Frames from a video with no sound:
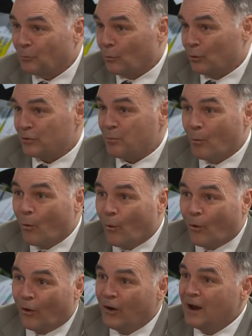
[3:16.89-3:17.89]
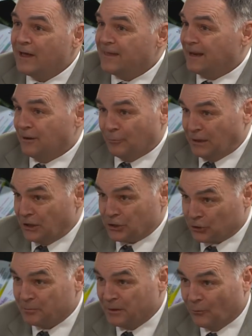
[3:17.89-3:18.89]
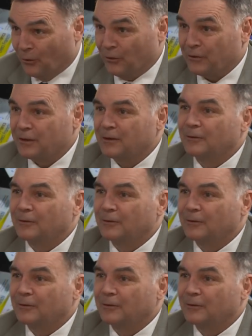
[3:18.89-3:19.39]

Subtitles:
worth more than it really should be worth.